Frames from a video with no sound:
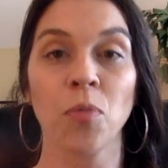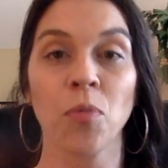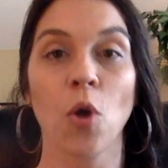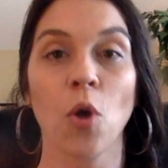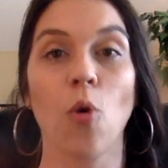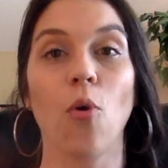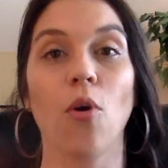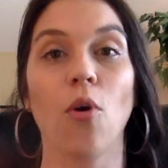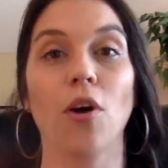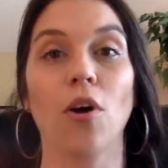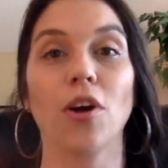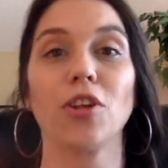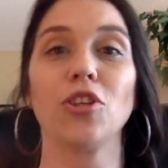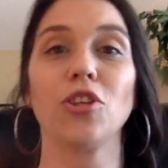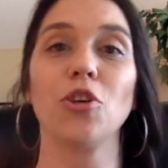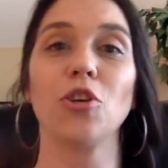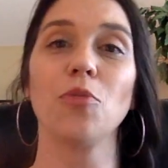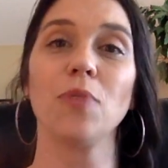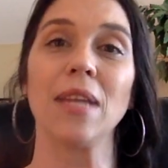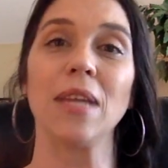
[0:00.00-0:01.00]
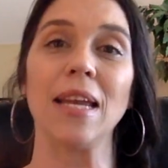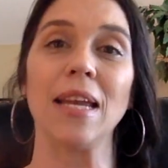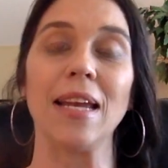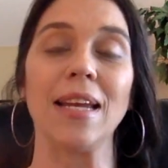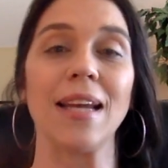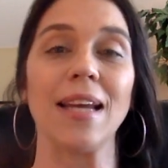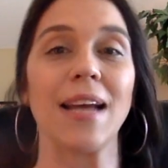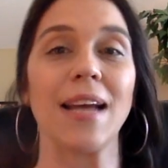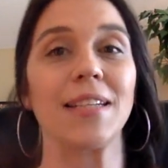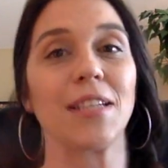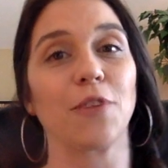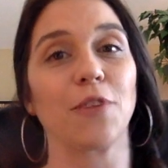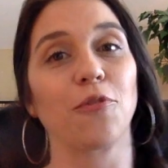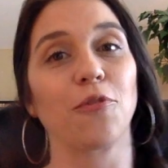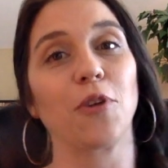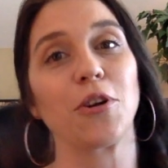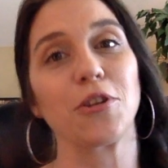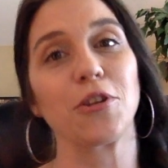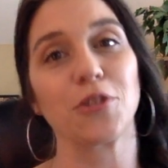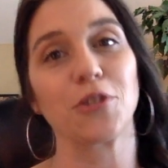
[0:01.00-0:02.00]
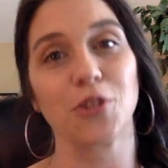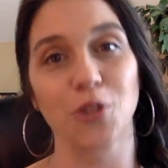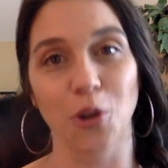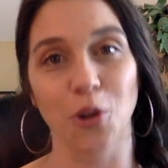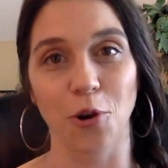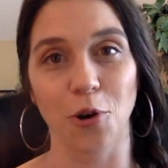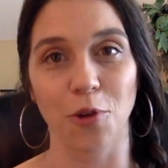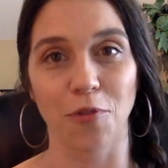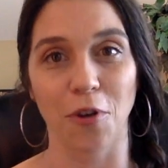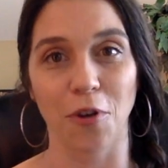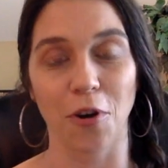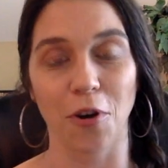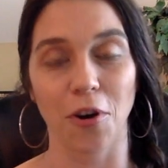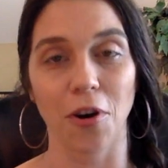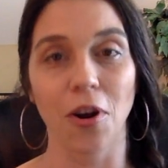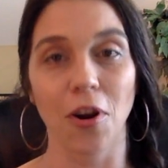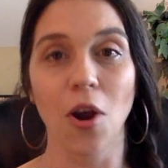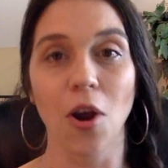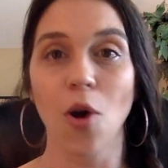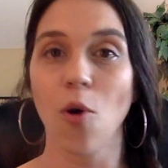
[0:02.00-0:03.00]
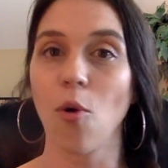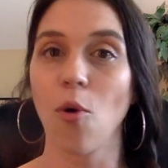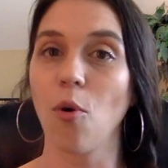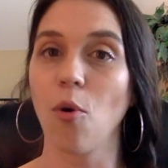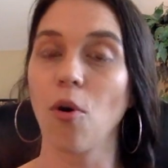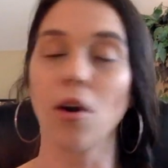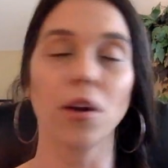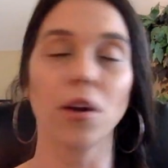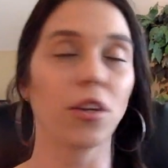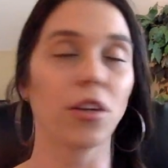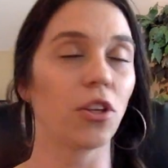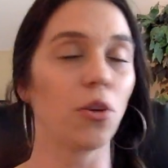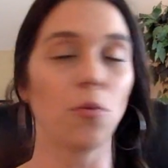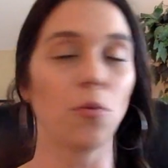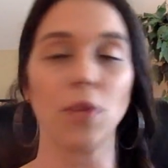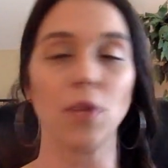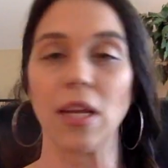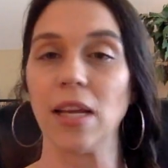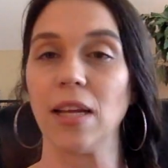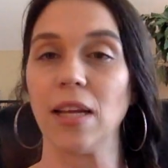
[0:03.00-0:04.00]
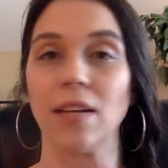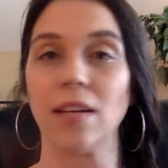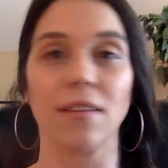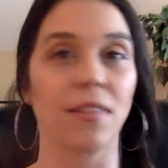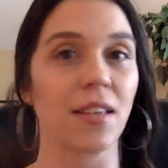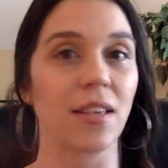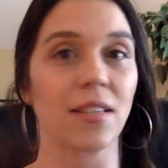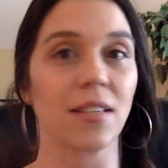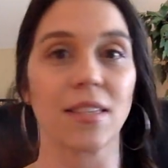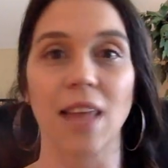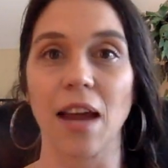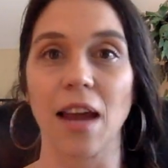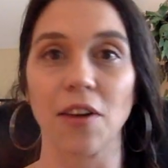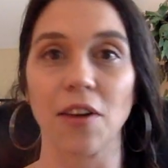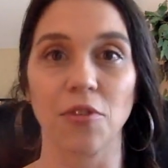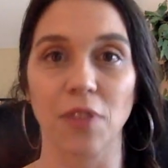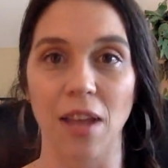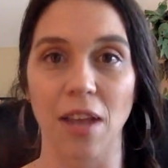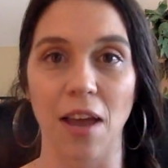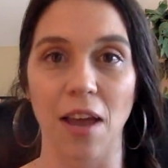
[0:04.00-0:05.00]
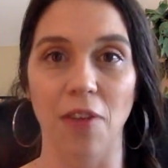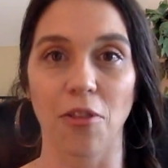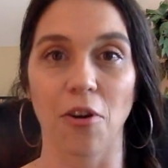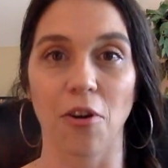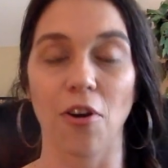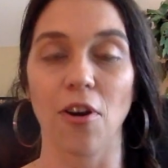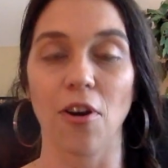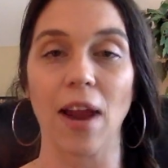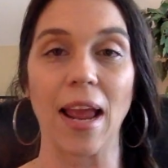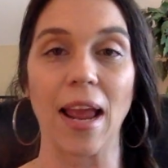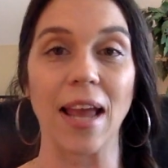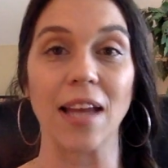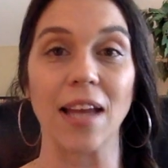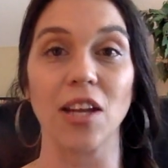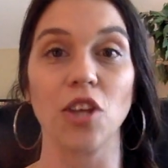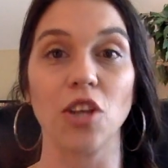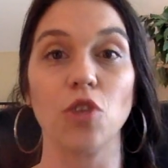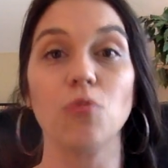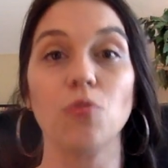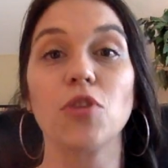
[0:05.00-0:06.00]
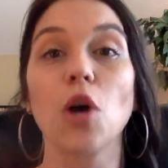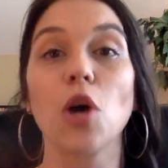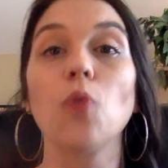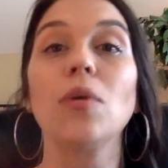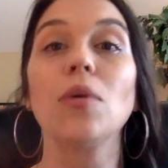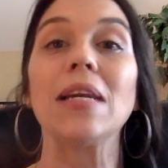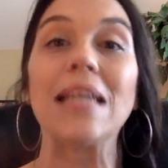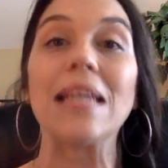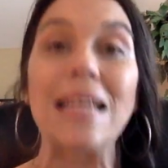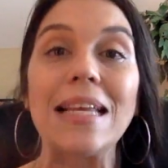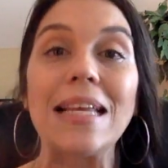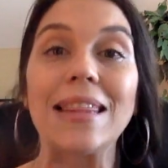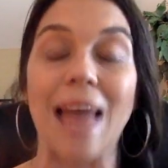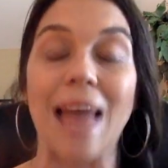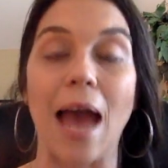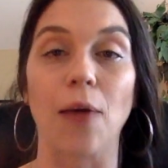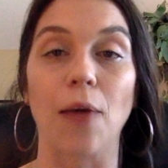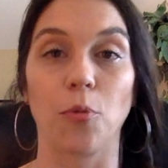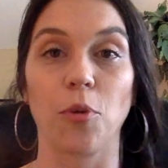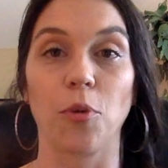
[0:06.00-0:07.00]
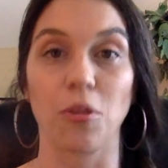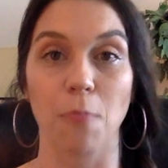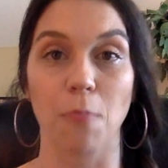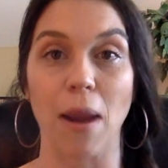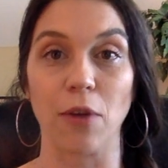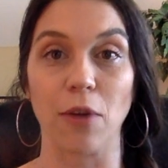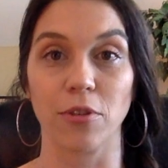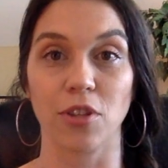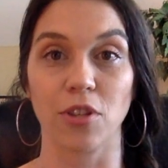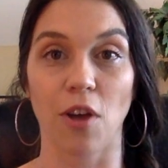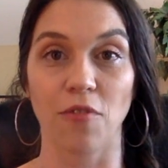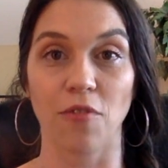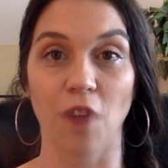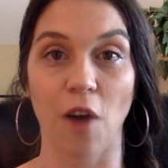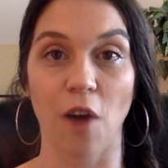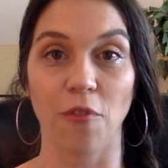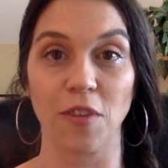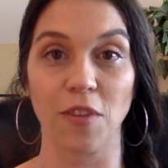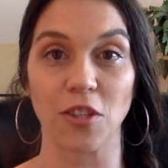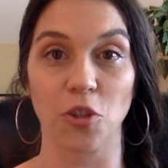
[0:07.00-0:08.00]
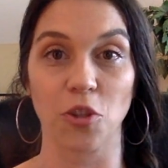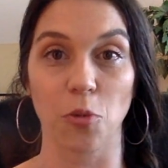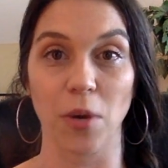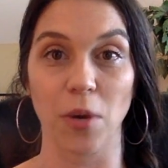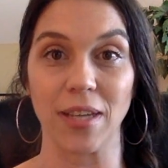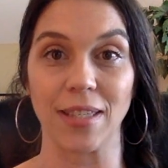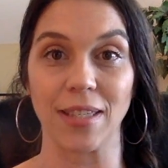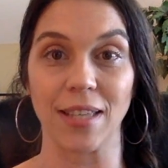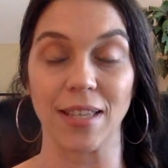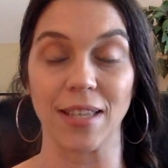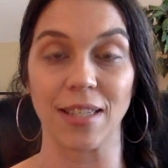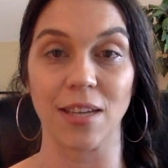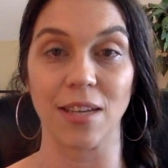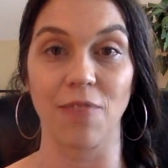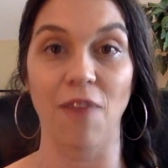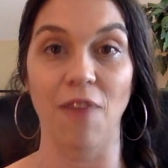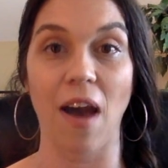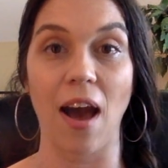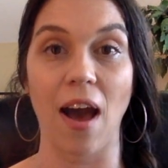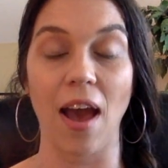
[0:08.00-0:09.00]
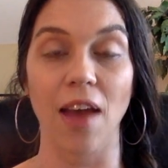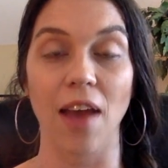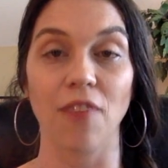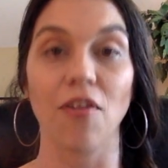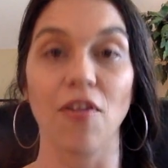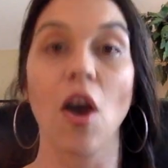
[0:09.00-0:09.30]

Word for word: or you need a different server, or you need this, that, or the other, and you don't need that with Microsoft Office three sixty-five.